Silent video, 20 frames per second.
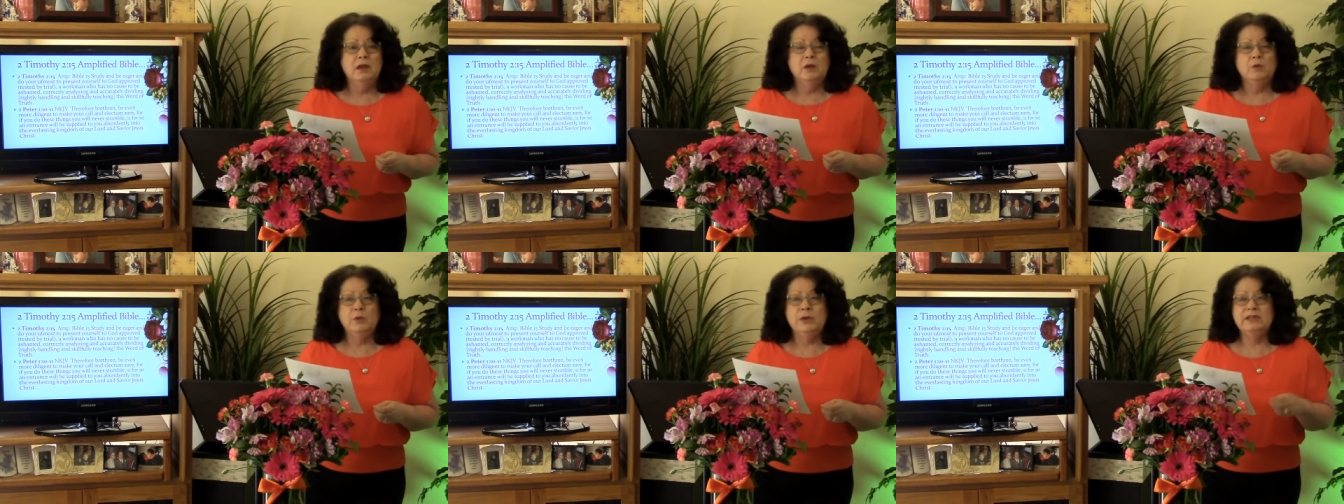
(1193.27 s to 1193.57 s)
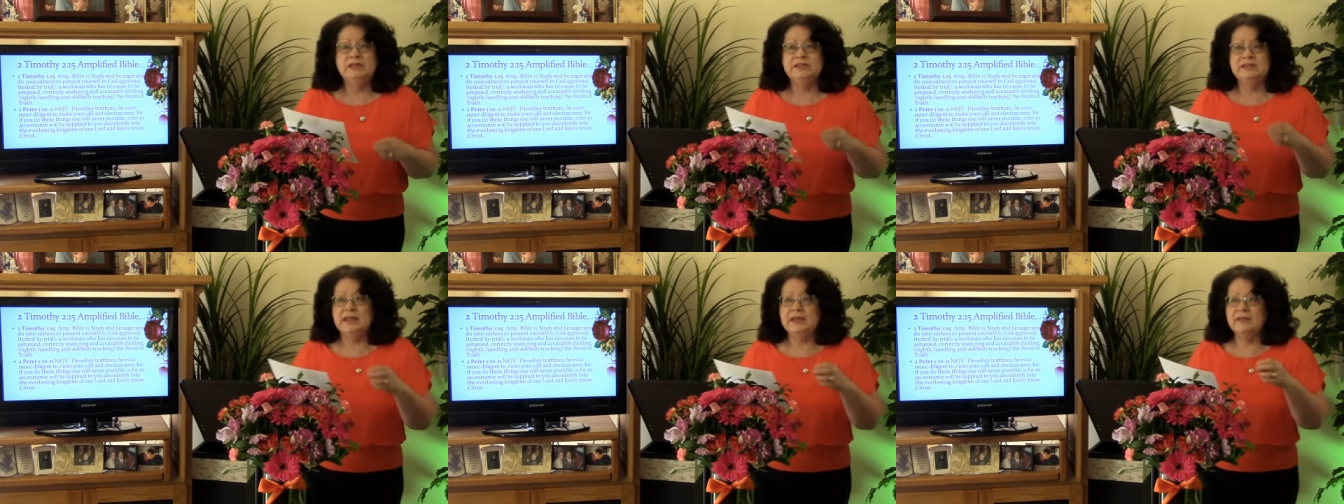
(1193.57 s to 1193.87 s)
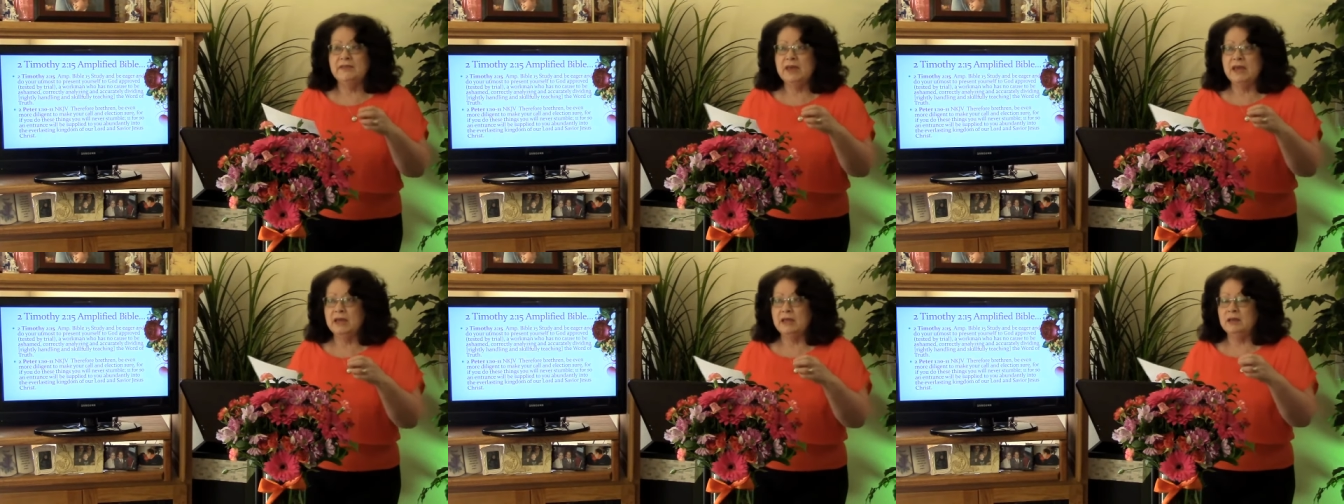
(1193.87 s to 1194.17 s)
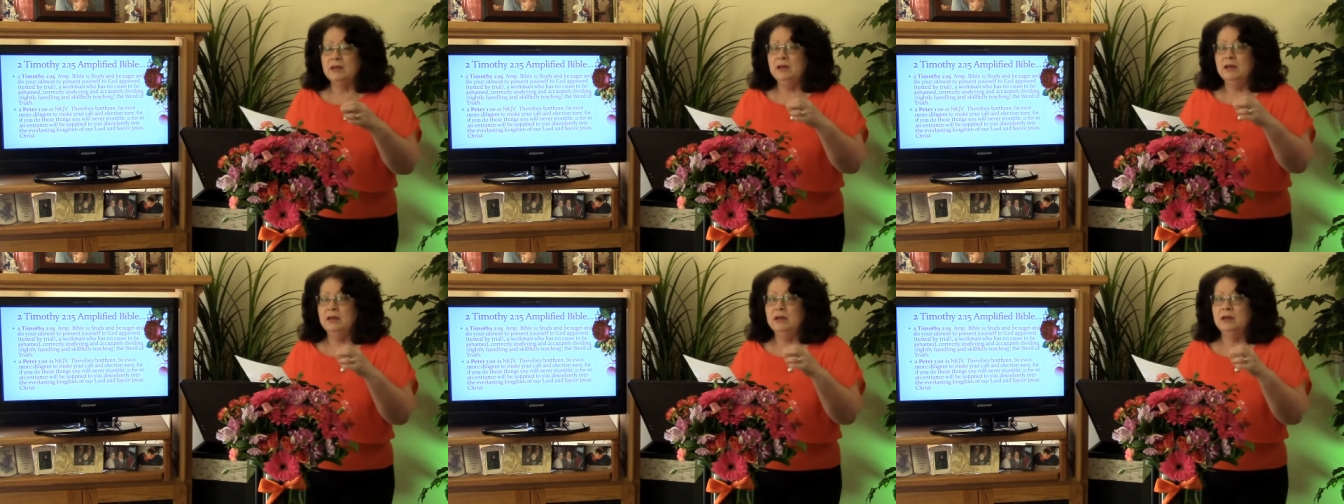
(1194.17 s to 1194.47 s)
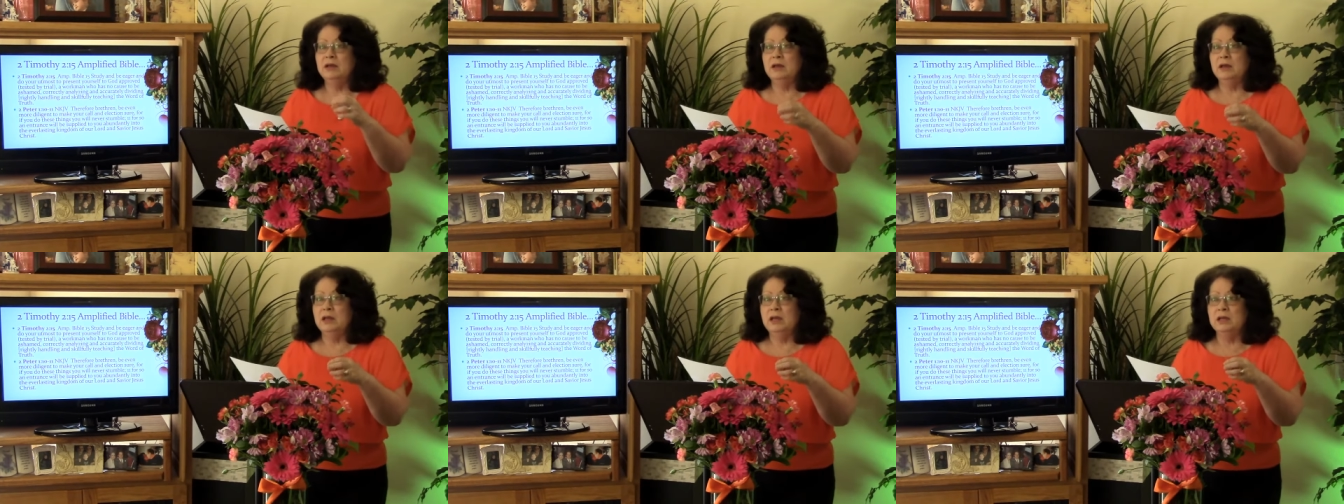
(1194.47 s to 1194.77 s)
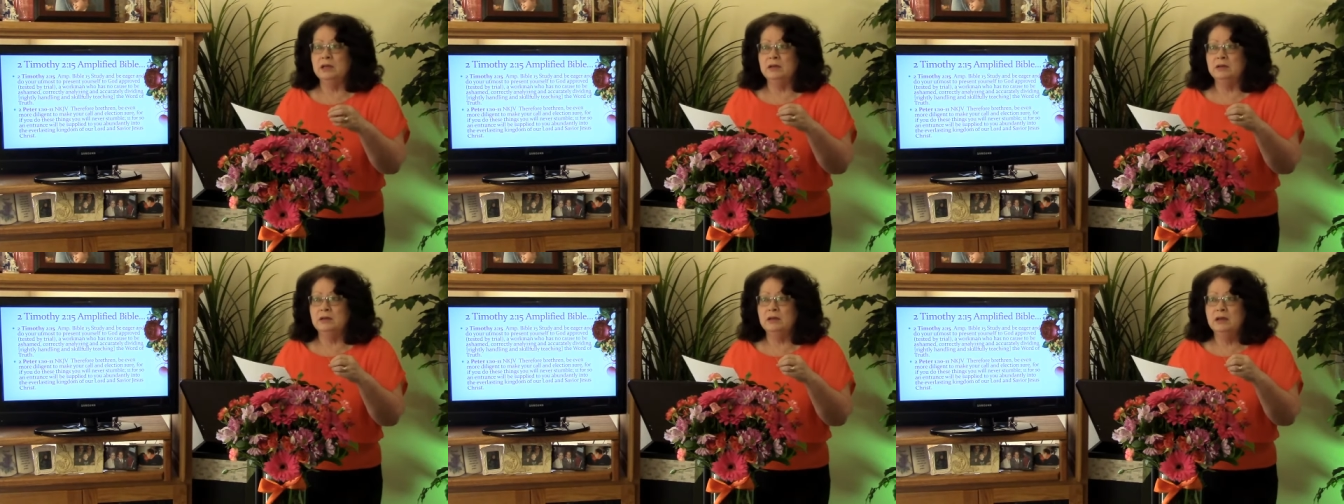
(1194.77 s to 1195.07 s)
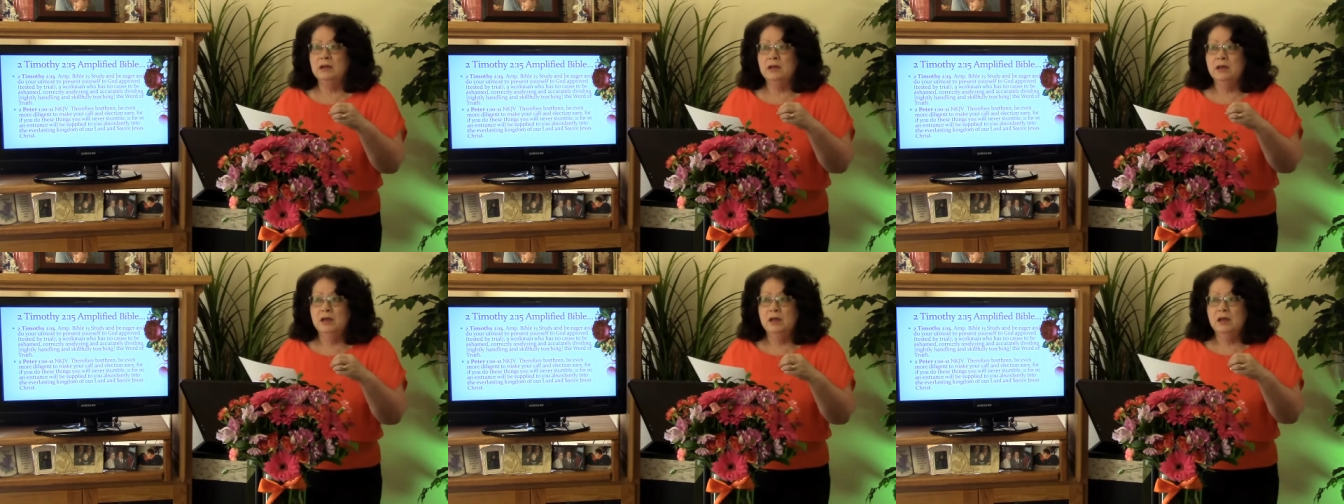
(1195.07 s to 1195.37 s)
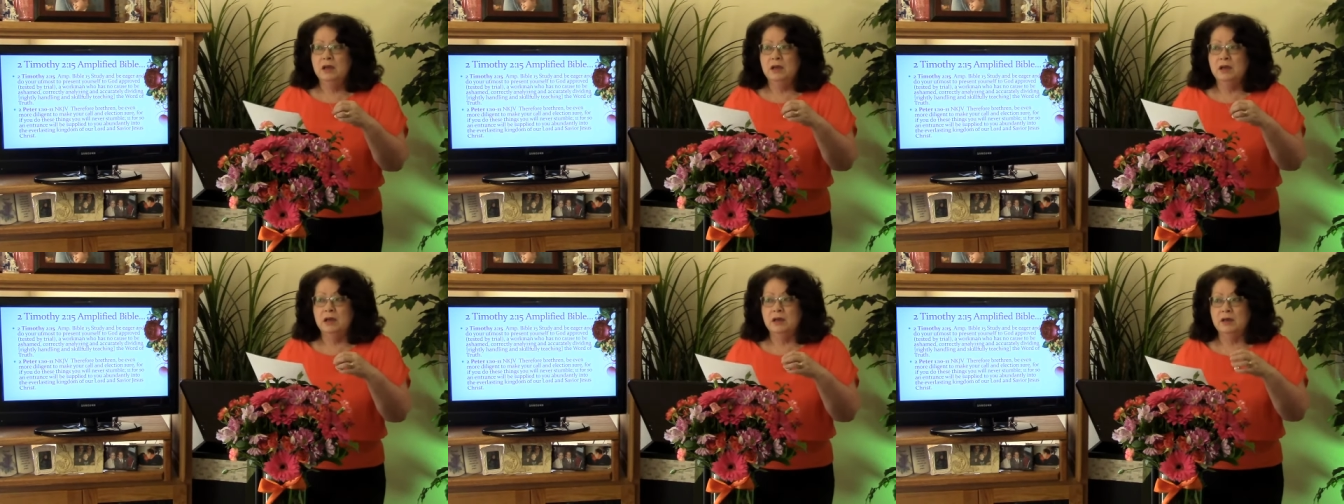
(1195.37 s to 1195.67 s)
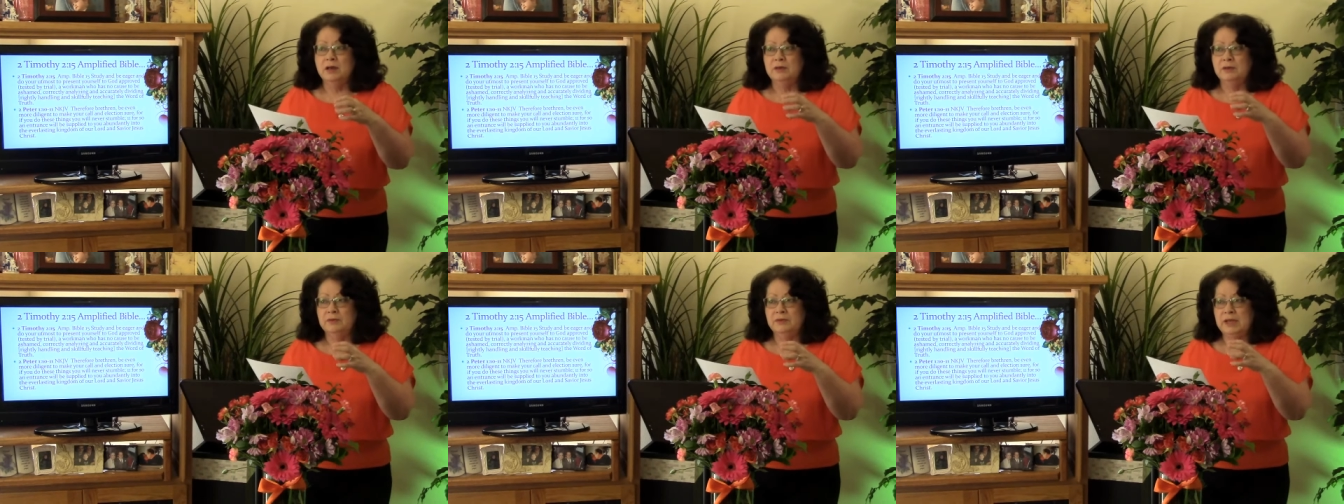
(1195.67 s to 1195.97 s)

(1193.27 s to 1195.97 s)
We see that in uh,